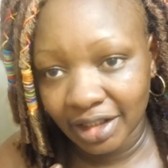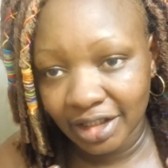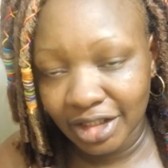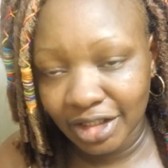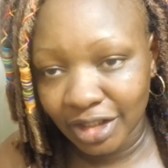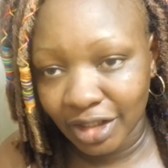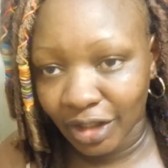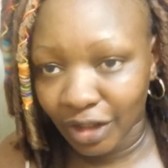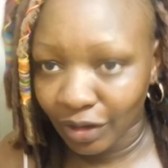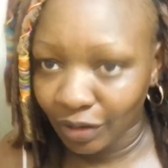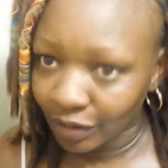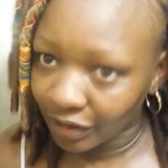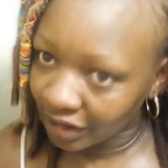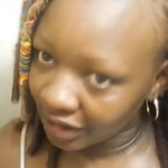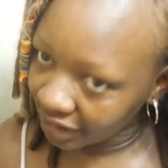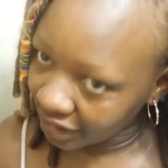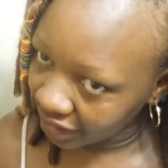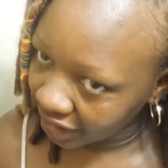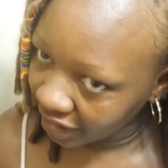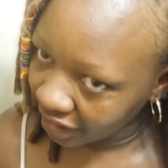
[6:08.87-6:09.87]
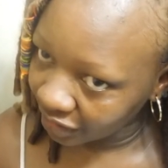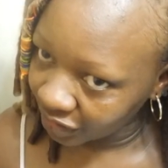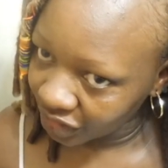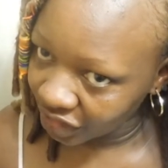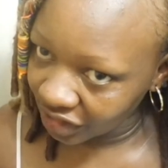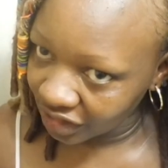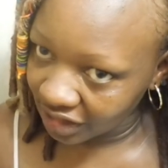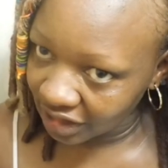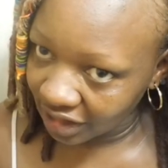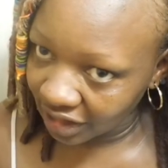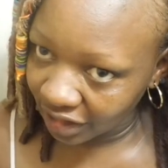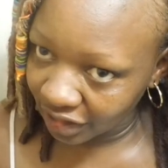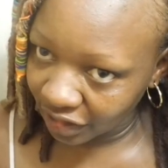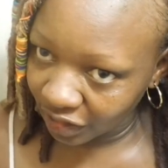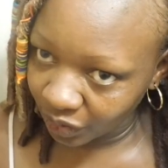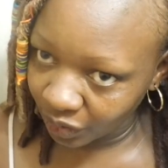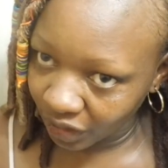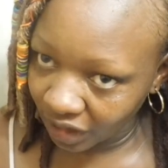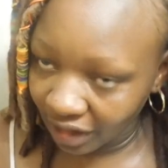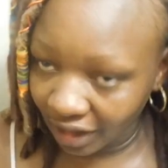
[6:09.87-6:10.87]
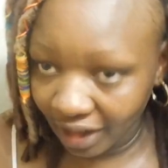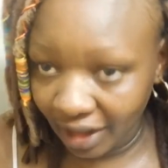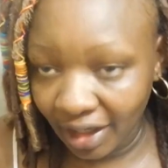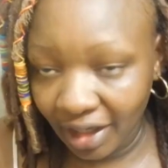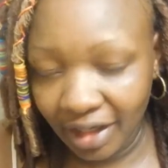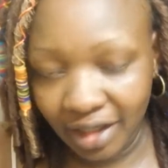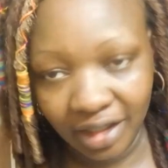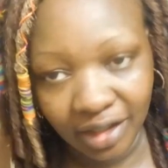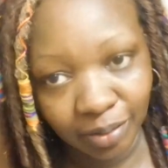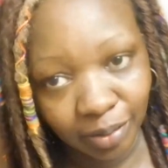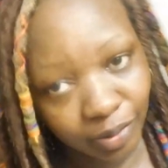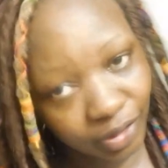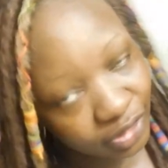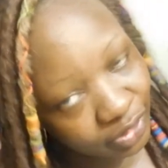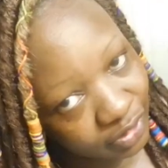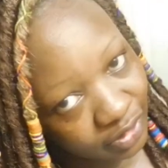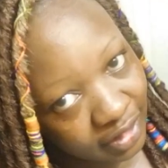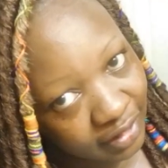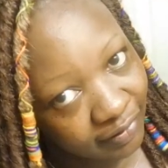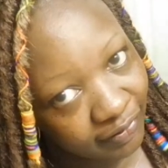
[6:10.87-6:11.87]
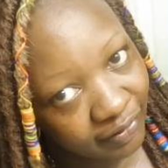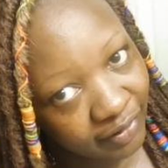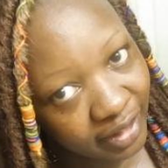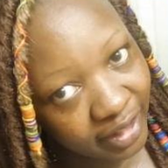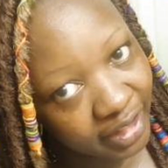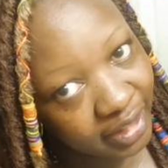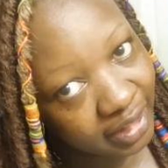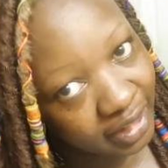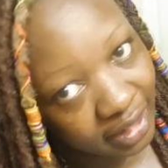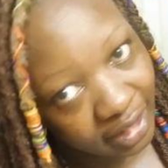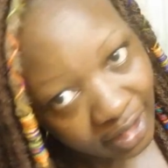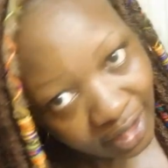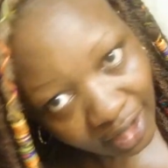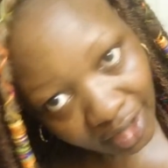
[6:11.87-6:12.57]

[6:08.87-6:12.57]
So, yeah, I was just telling you where I got it, but you can find it